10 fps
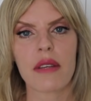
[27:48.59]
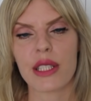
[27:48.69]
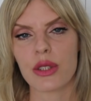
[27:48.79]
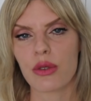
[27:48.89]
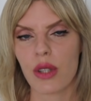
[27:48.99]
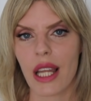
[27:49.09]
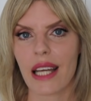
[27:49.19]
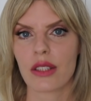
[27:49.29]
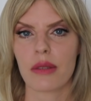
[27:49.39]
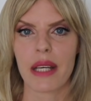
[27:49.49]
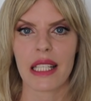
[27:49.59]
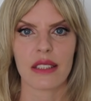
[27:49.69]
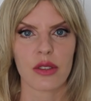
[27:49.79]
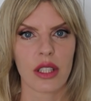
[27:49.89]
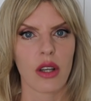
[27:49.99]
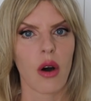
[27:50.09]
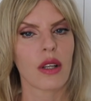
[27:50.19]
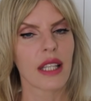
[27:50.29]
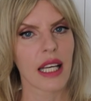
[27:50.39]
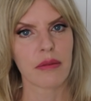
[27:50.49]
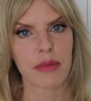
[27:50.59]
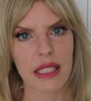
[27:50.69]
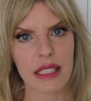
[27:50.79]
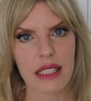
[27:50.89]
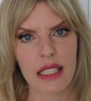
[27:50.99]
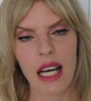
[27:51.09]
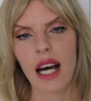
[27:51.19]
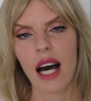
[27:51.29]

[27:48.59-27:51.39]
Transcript: that you would like to make into an online business,